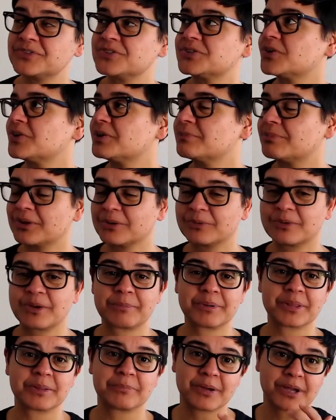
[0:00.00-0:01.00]
Sorry, by the way,
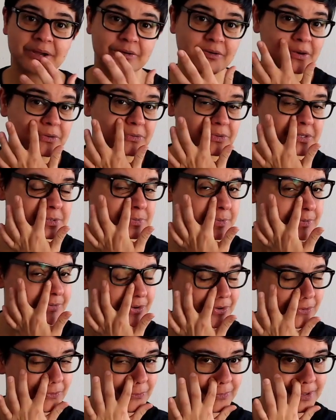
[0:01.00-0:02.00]
about the background noise.
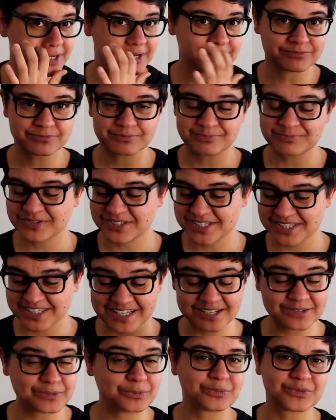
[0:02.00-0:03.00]

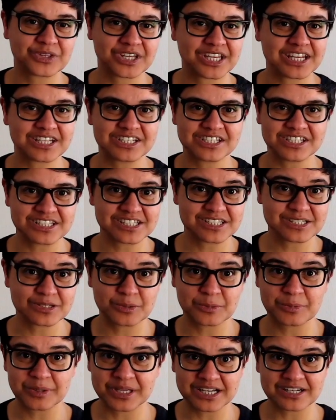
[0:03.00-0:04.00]
The kitchen is
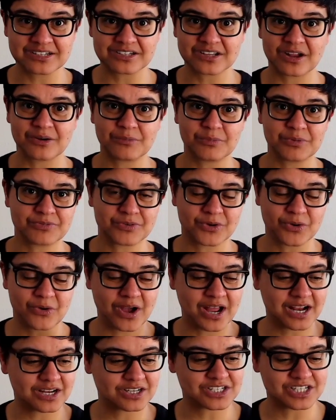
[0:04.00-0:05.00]
still being done. We've
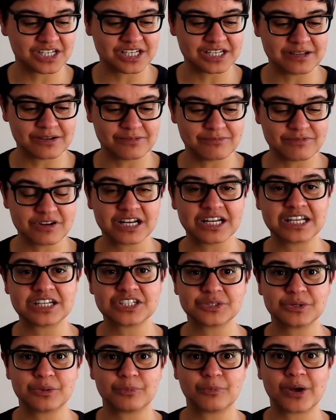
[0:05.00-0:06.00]
got actually a real
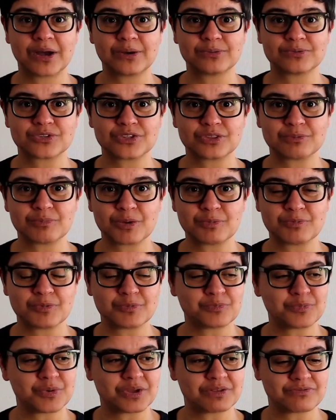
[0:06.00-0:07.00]
issue in Wales at the
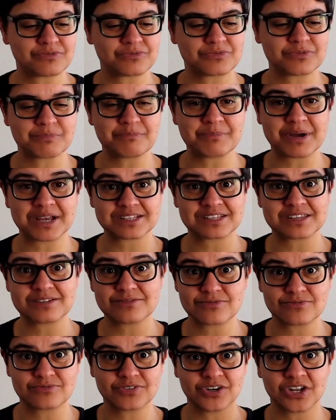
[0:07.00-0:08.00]
moment with
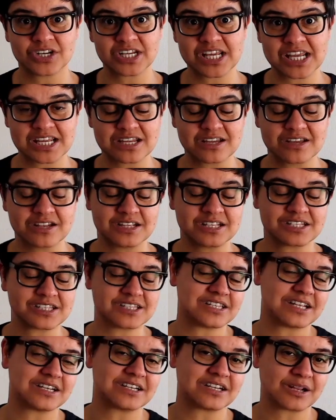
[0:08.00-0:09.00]
massive flooding, and this
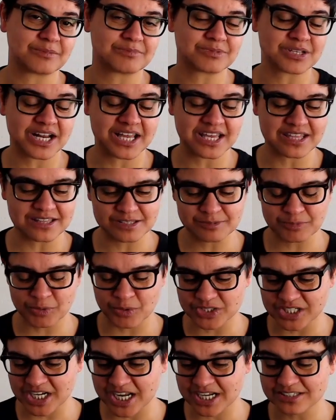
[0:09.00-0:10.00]
has ended up delaying this
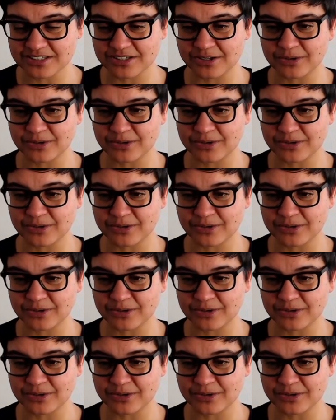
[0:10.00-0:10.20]
project.